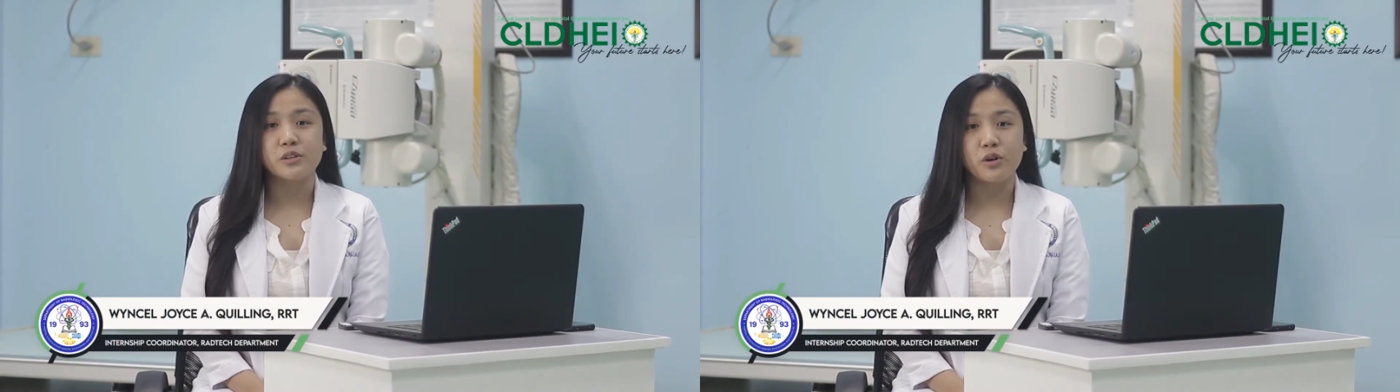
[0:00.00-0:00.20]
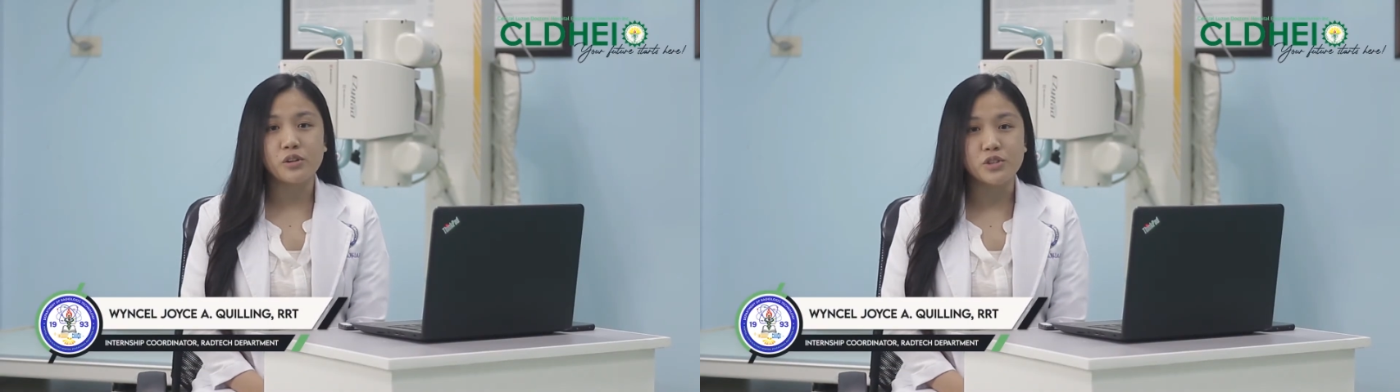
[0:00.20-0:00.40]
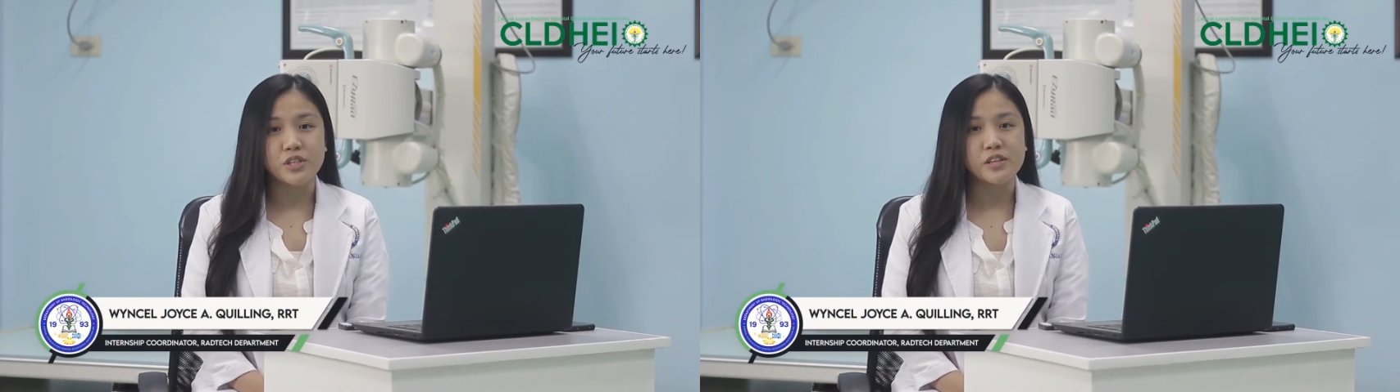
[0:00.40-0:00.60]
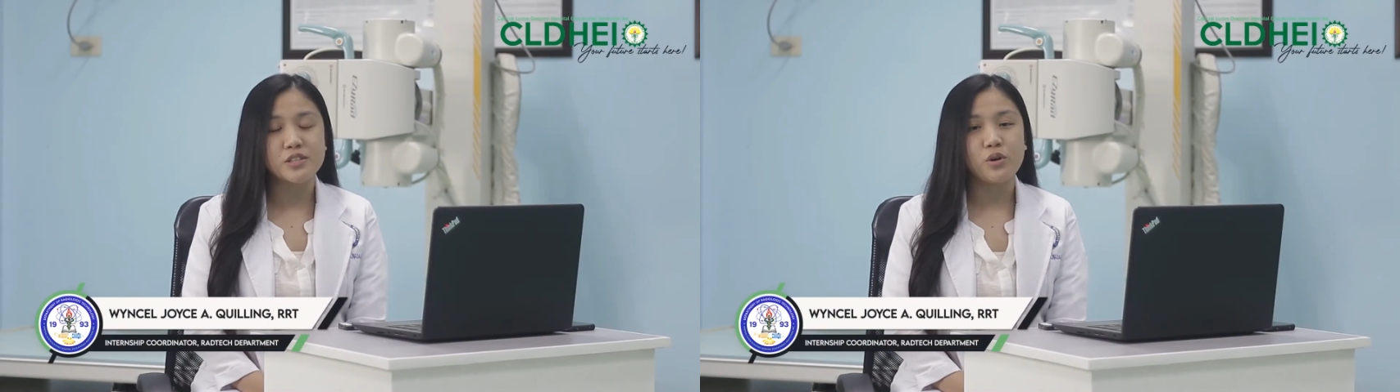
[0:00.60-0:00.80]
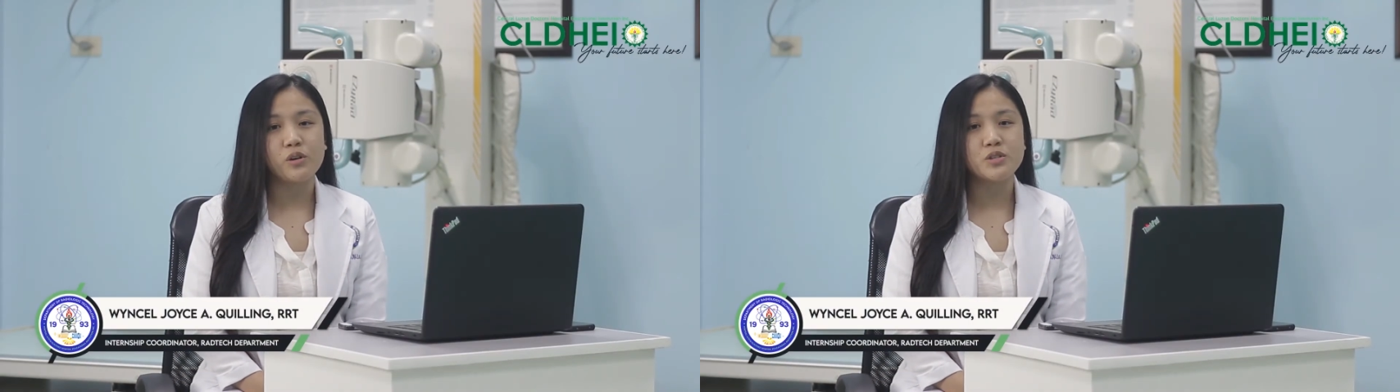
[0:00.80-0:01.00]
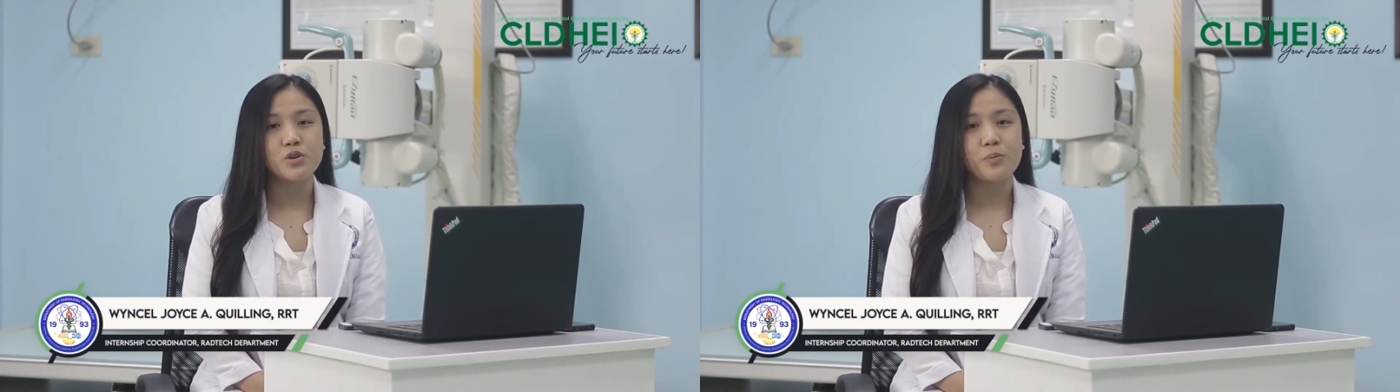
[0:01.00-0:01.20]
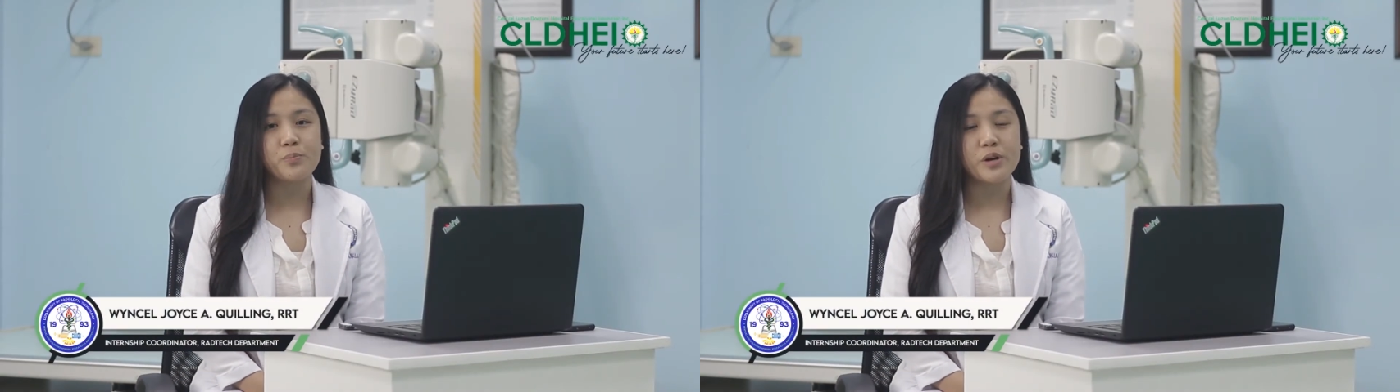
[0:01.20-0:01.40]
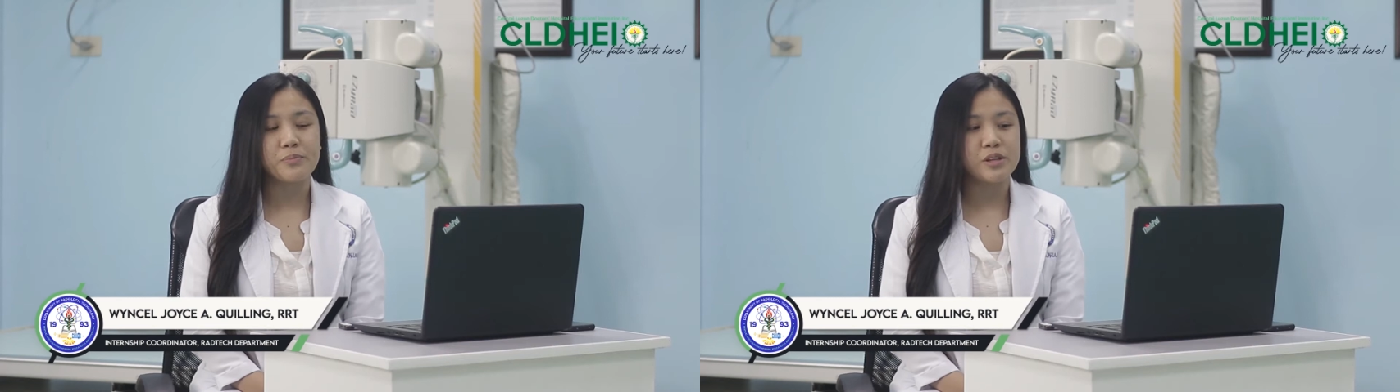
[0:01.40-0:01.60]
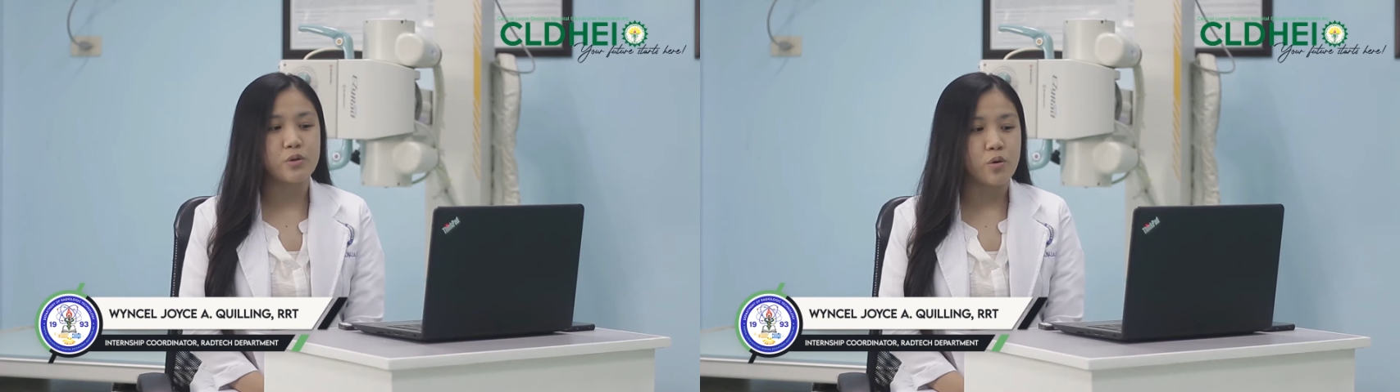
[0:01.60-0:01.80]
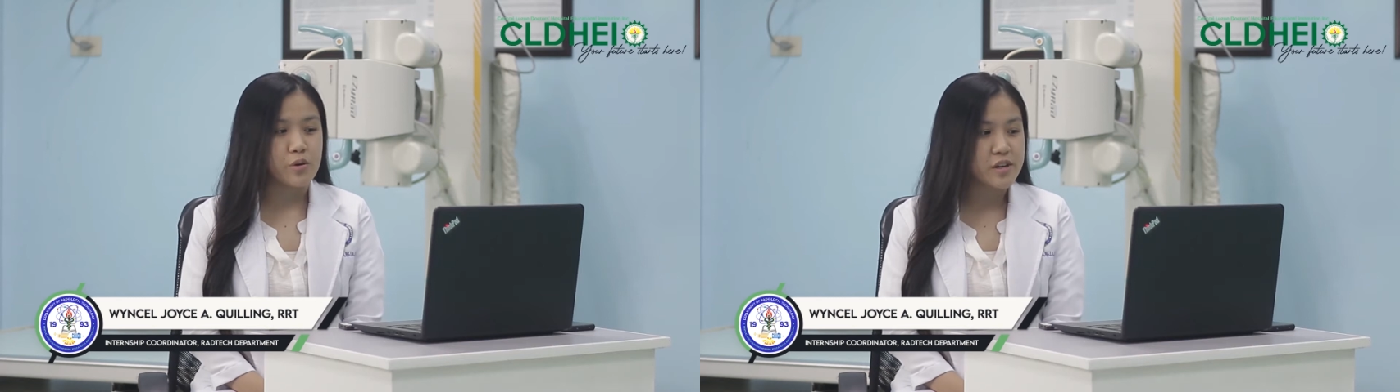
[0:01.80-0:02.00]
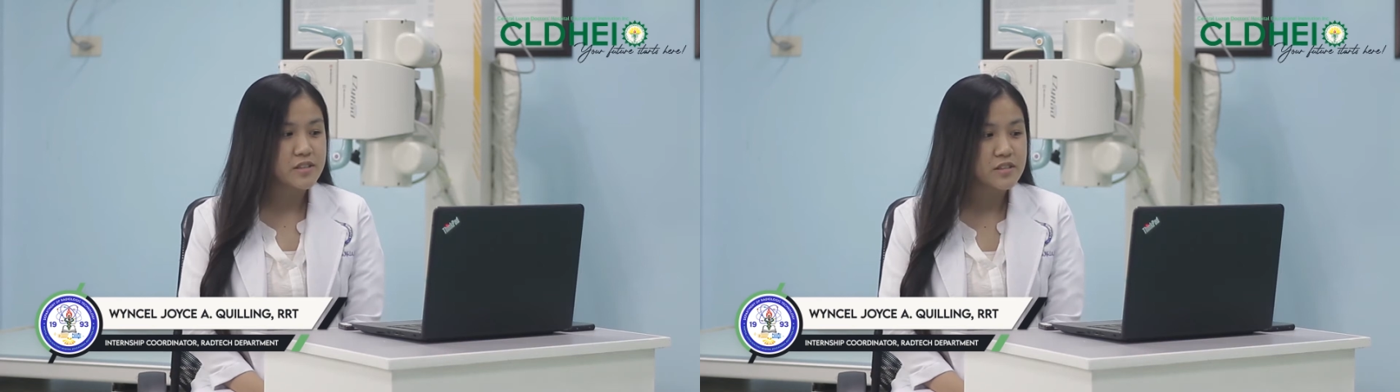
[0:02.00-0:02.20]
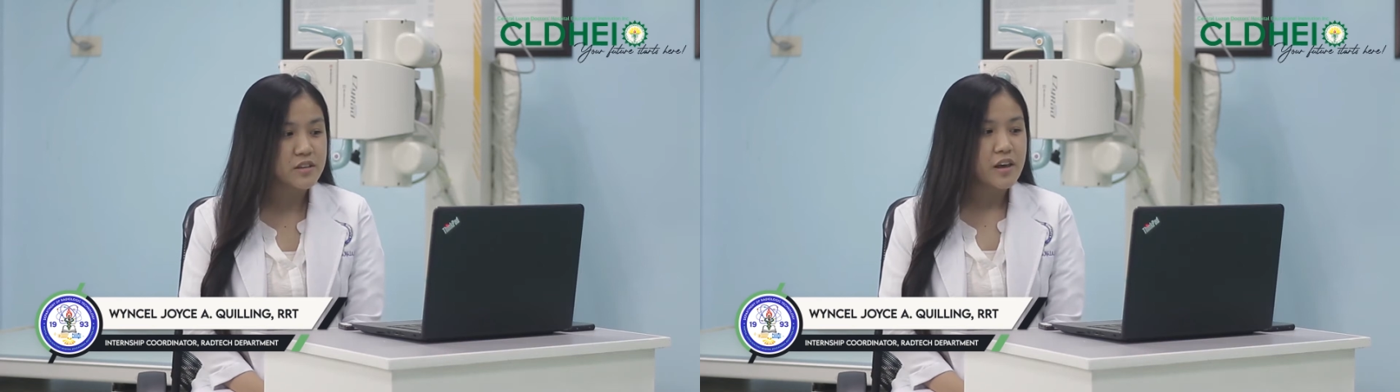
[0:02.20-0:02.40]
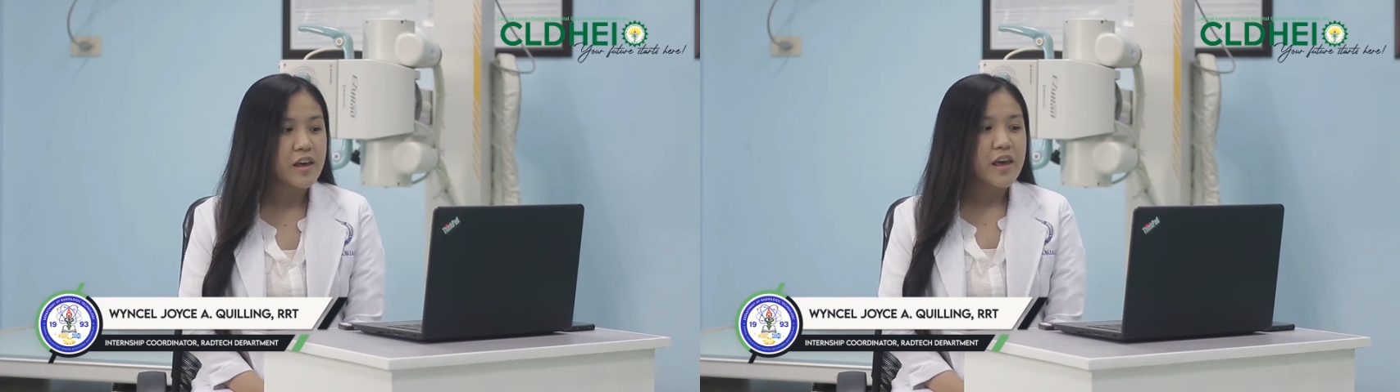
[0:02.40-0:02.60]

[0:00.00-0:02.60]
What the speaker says: Technology is also a pre-med course.